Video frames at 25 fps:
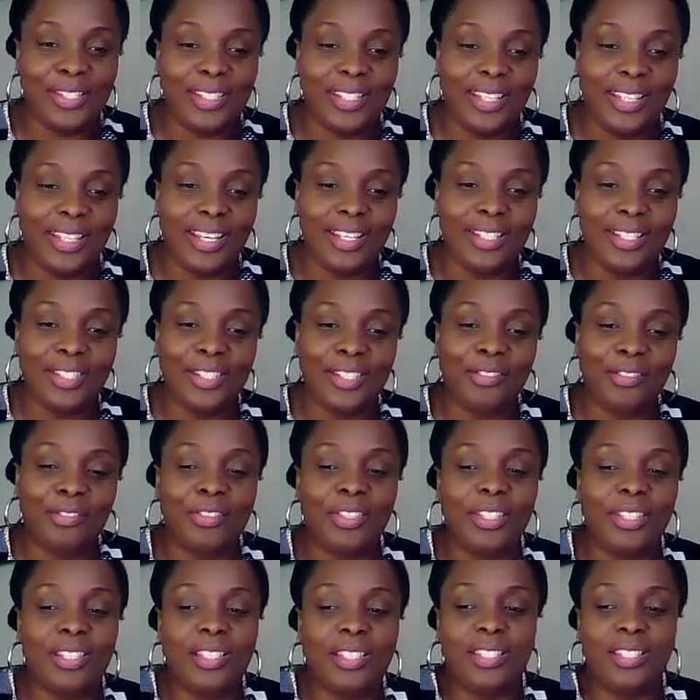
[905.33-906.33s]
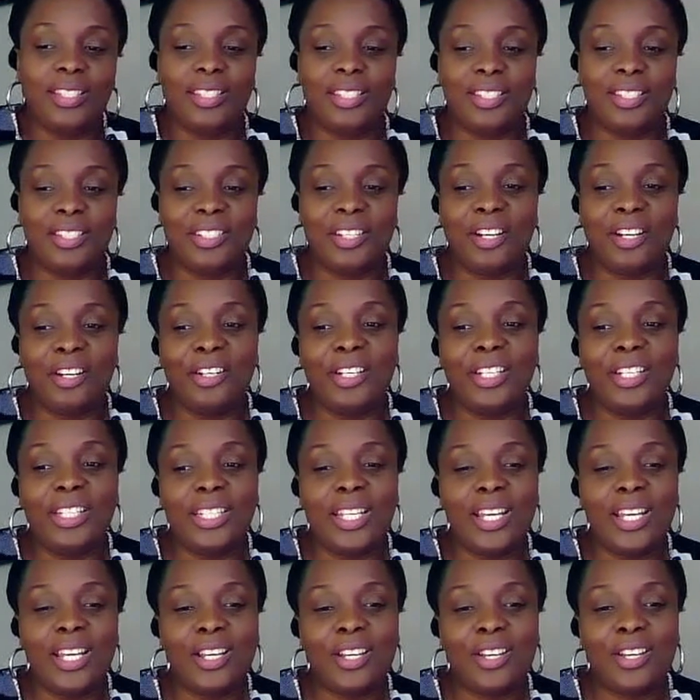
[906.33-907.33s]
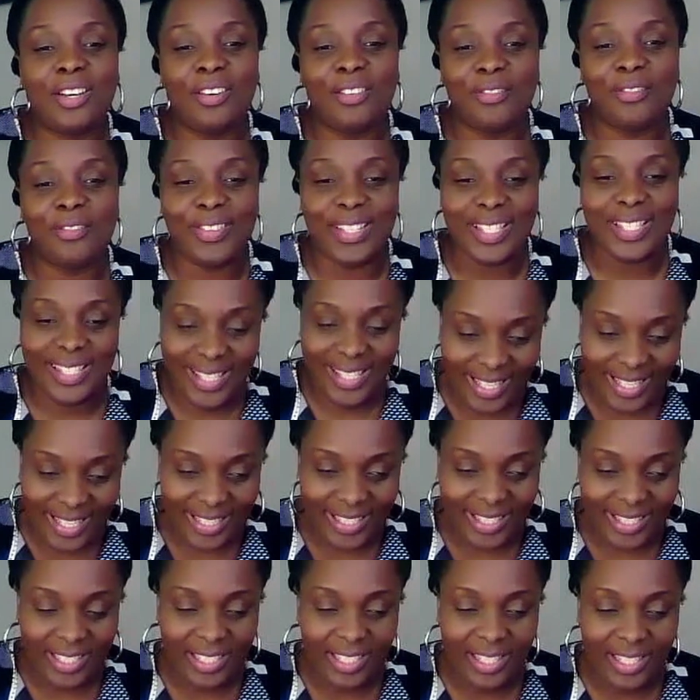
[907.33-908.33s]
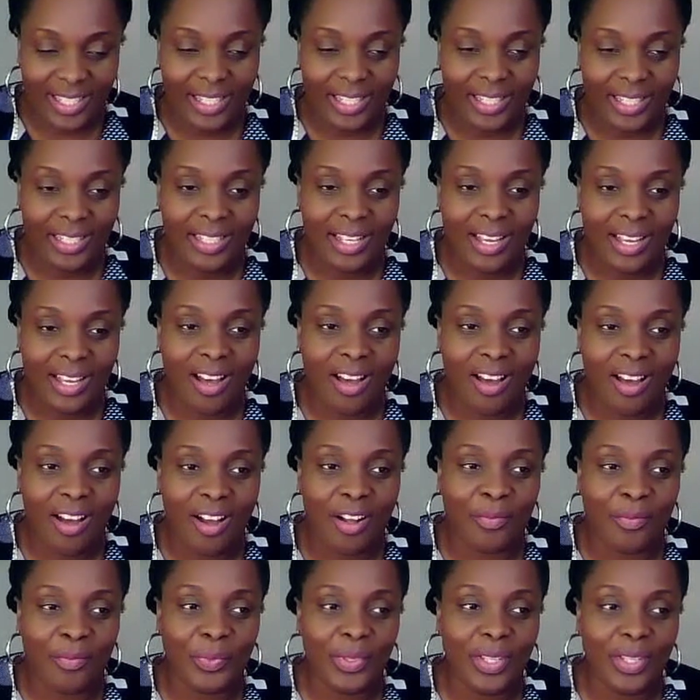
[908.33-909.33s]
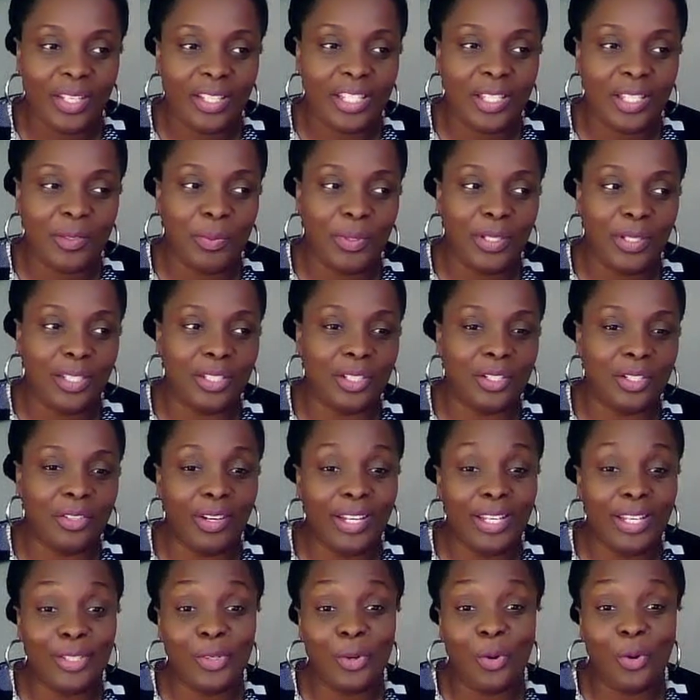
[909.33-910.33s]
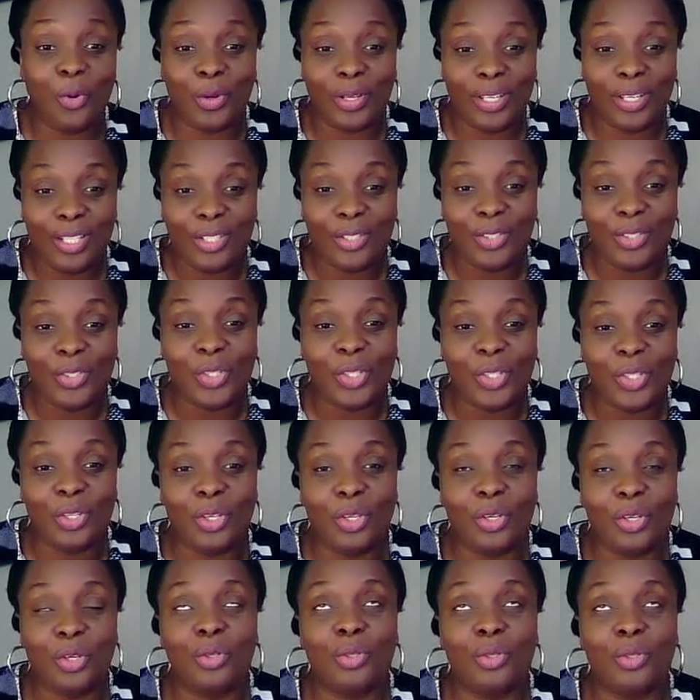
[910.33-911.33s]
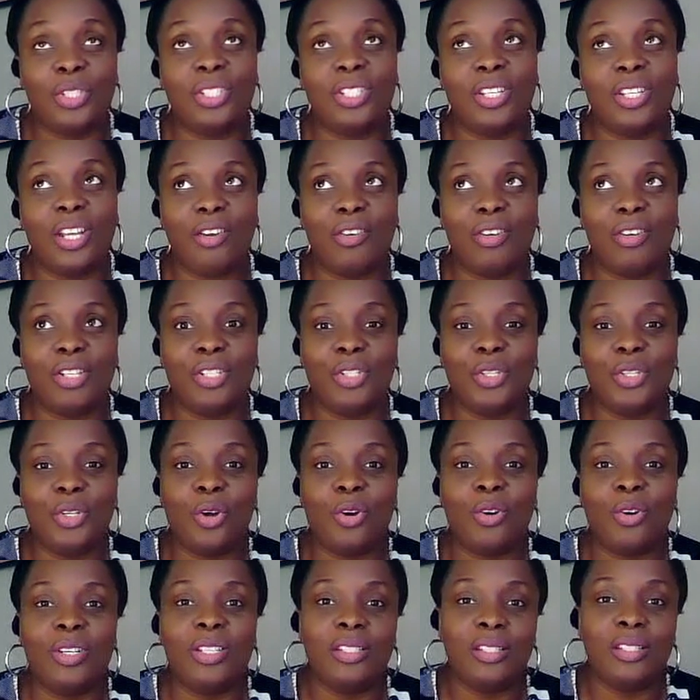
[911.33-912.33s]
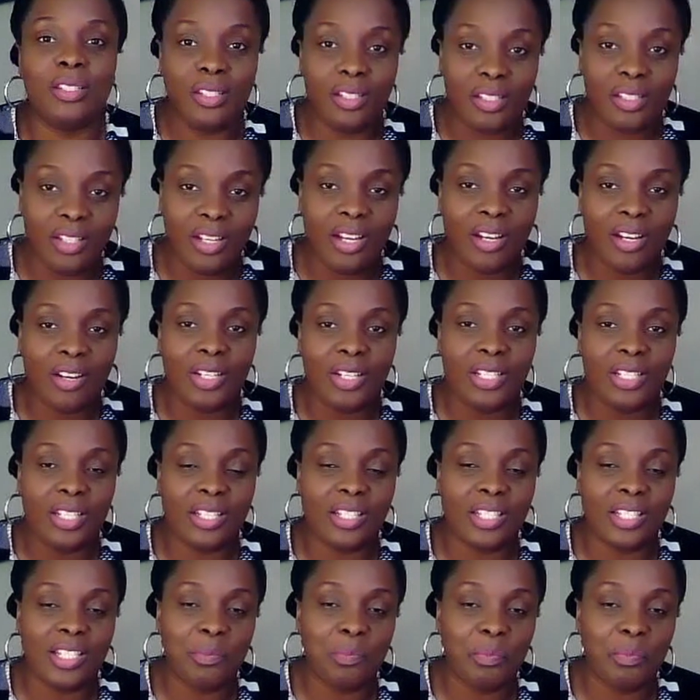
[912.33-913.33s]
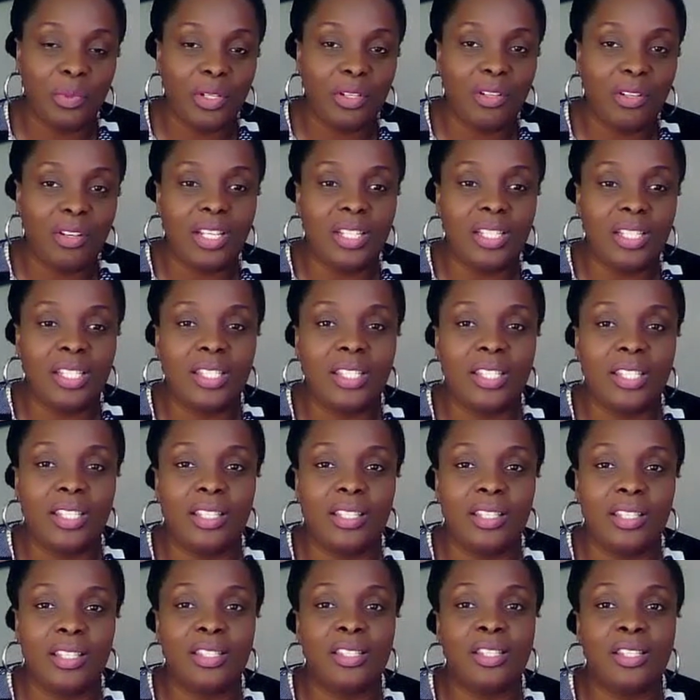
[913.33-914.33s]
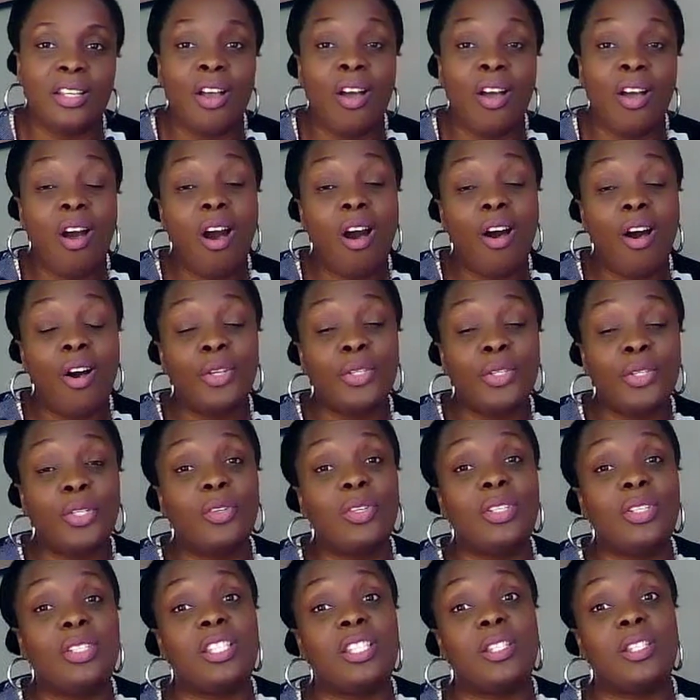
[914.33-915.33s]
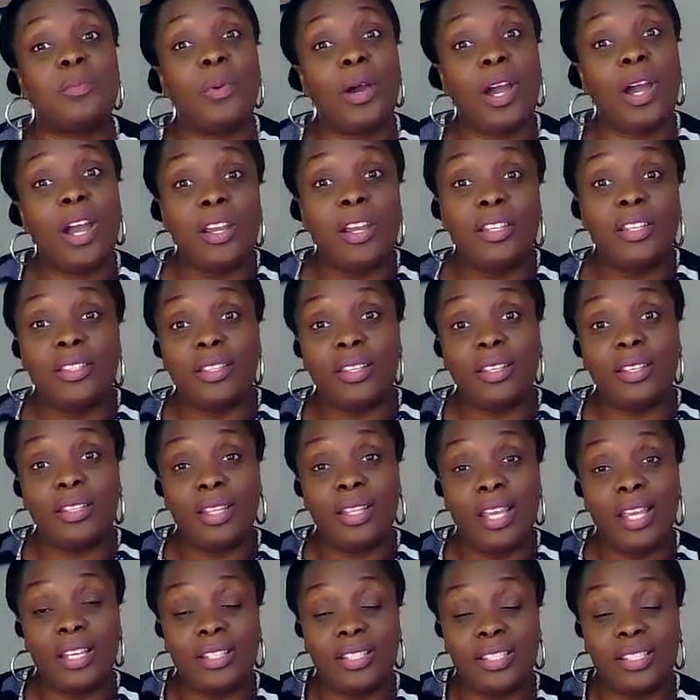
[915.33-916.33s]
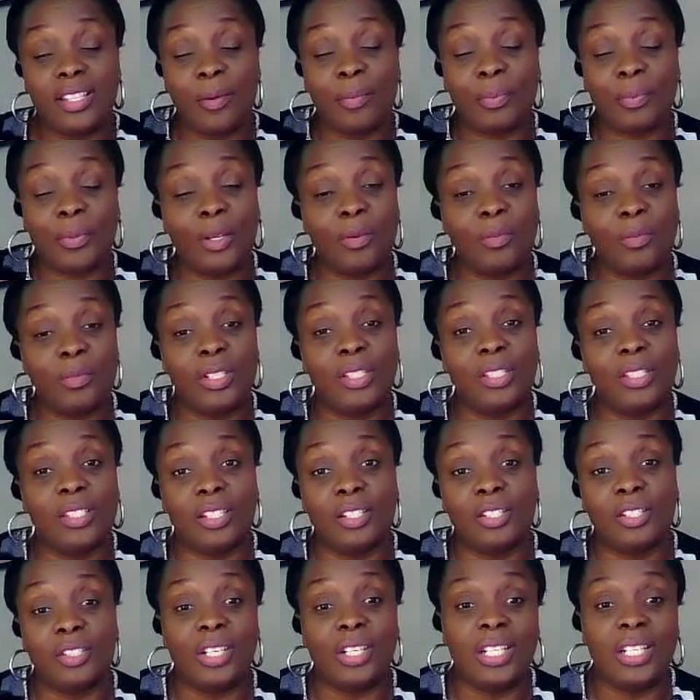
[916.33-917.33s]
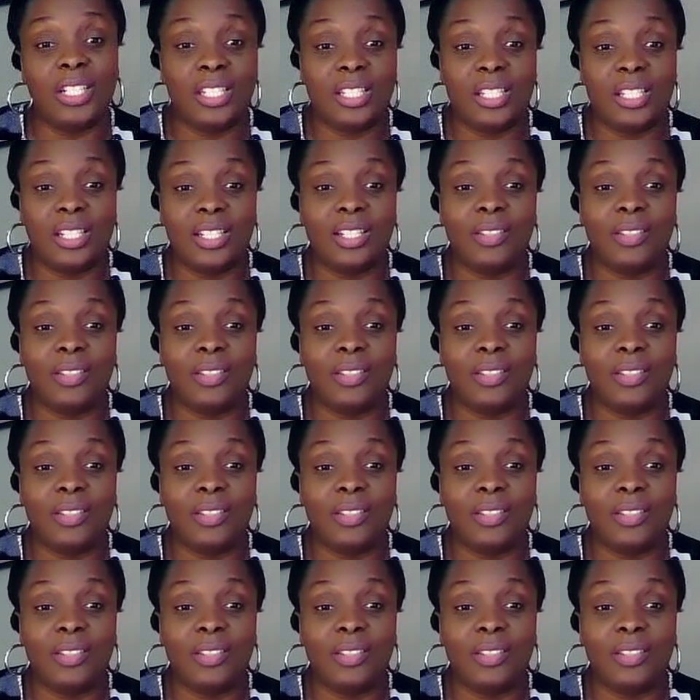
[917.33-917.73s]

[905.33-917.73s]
to the end of this engineering conversation. It's been great talking to you, sharing your engineering experiences, also inspiring the next upcoming generation